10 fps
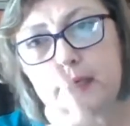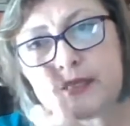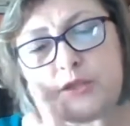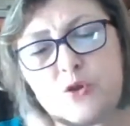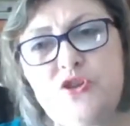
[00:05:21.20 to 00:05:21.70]

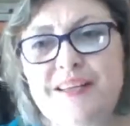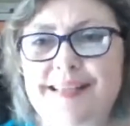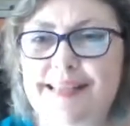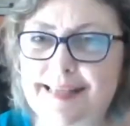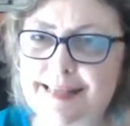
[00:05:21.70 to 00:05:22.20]
So
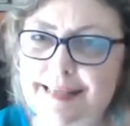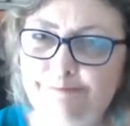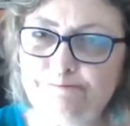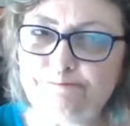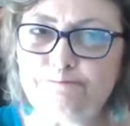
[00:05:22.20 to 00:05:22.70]
justice.
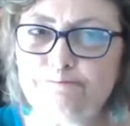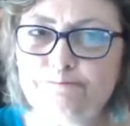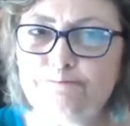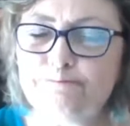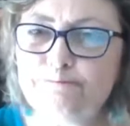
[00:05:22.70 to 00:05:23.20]

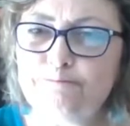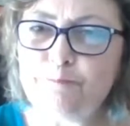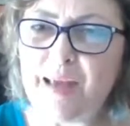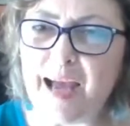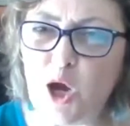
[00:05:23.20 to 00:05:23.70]

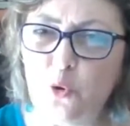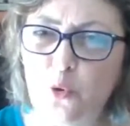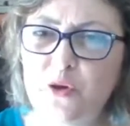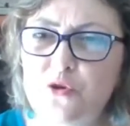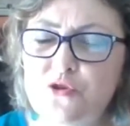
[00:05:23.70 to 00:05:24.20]
How are
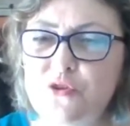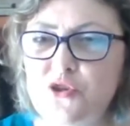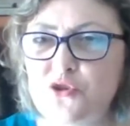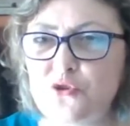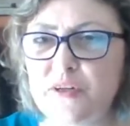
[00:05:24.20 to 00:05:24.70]
we going to
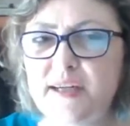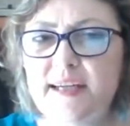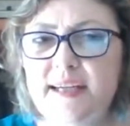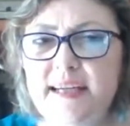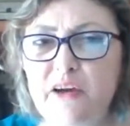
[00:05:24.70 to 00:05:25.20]
ensure
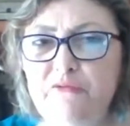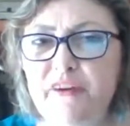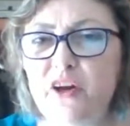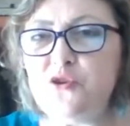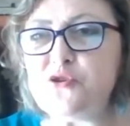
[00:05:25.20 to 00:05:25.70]
a
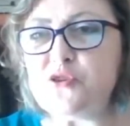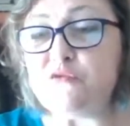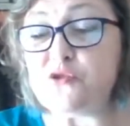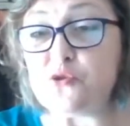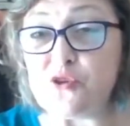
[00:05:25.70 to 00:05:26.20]
fair use of
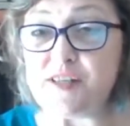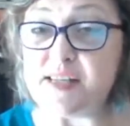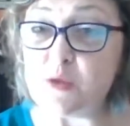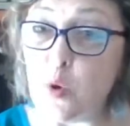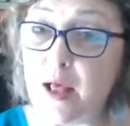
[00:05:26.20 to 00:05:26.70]

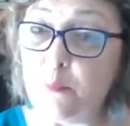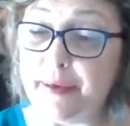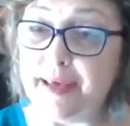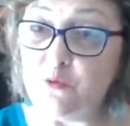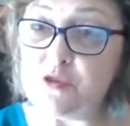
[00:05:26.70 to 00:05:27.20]
resources while
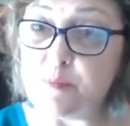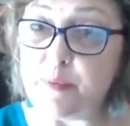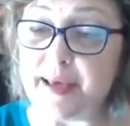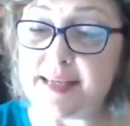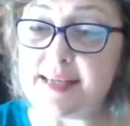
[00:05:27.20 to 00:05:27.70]
paying
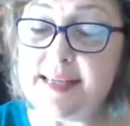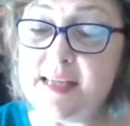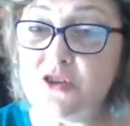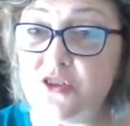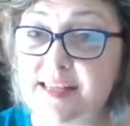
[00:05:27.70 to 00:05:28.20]
respect
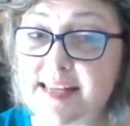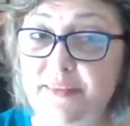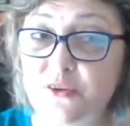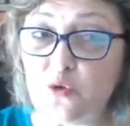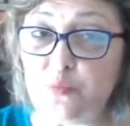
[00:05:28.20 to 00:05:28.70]
to these
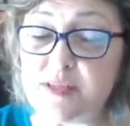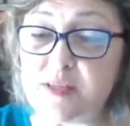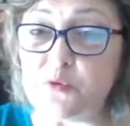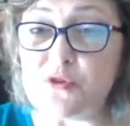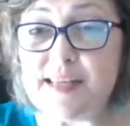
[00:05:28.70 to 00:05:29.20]
ethical
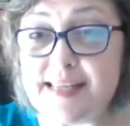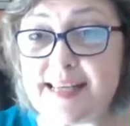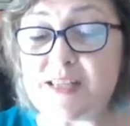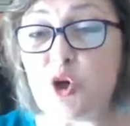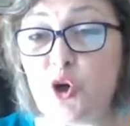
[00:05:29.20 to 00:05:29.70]
principles? This
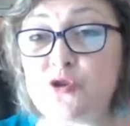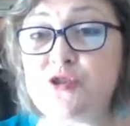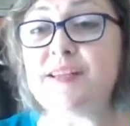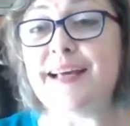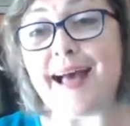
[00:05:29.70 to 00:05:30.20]
has
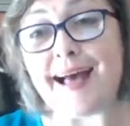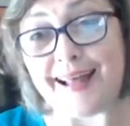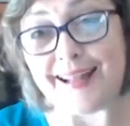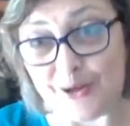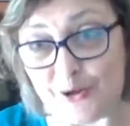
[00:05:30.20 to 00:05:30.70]
caused
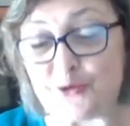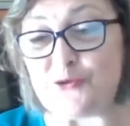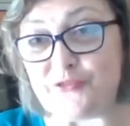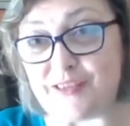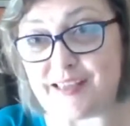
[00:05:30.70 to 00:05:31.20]
a lot
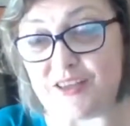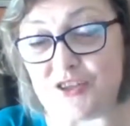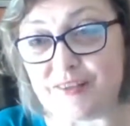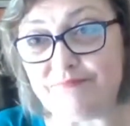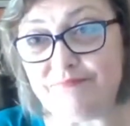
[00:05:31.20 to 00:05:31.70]
of
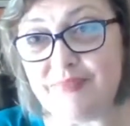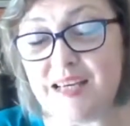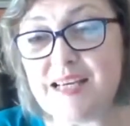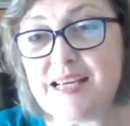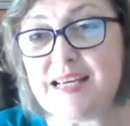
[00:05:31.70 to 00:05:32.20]
discussion.
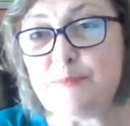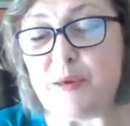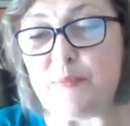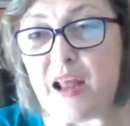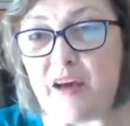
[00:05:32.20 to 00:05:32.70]

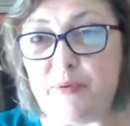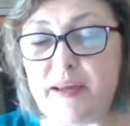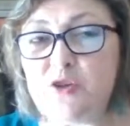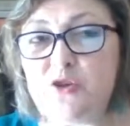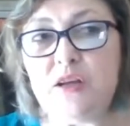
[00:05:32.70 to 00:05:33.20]
People have
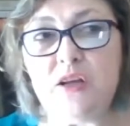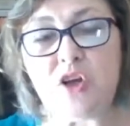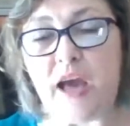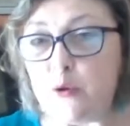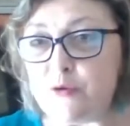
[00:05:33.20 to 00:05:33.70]
been
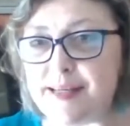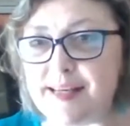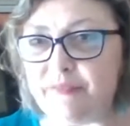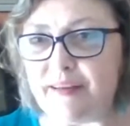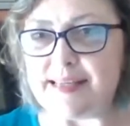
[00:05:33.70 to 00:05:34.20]

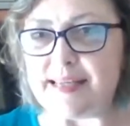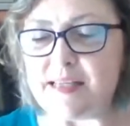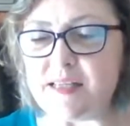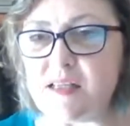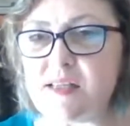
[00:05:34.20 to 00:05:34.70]
counting
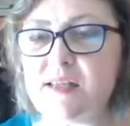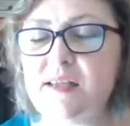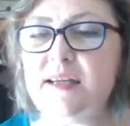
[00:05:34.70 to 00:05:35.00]
ventilators,